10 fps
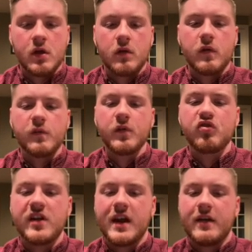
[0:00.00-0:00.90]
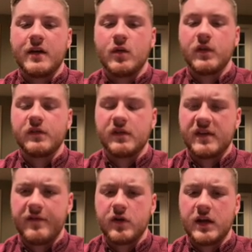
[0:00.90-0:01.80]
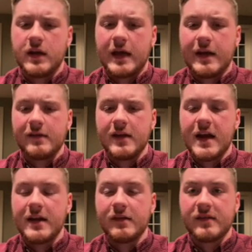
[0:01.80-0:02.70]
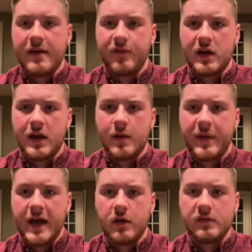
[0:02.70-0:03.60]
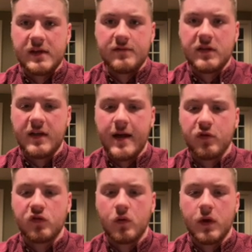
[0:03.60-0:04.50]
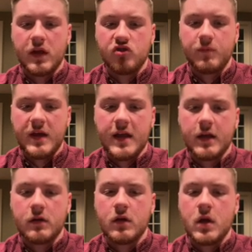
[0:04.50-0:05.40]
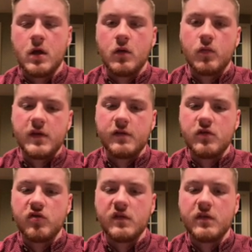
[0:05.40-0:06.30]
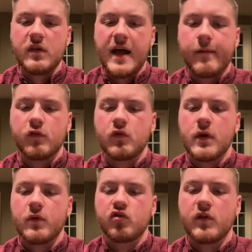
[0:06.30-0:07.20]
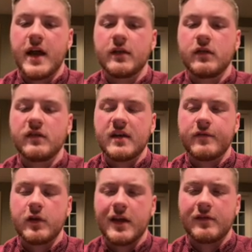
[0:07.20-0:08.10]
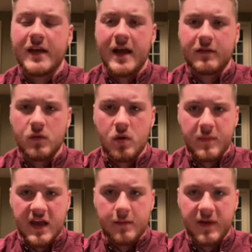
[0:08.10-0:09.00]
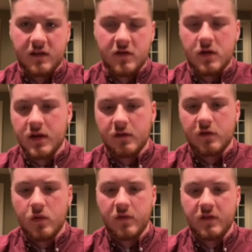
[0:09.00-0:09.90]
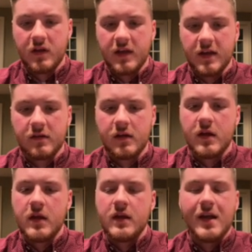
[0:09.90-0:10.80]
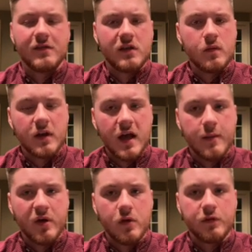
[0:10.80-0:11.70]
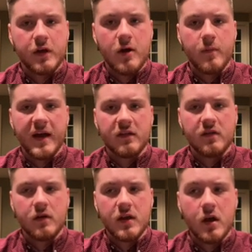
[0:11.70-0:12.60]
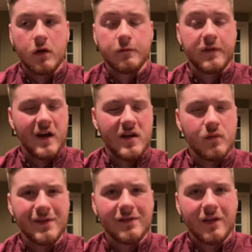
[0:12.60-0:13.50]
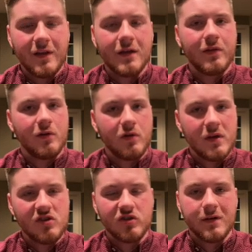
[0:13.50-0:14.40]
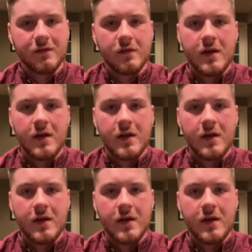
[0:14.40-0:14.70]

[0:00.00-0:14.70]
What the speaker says: CRISPR editing was discovered in 1987 in a biosafety laboratory in Japan. Researchers in the laboratory were trying to discover exactly what made bacteria so resilient. As you and I both know, bacteria are very resilient little creatures.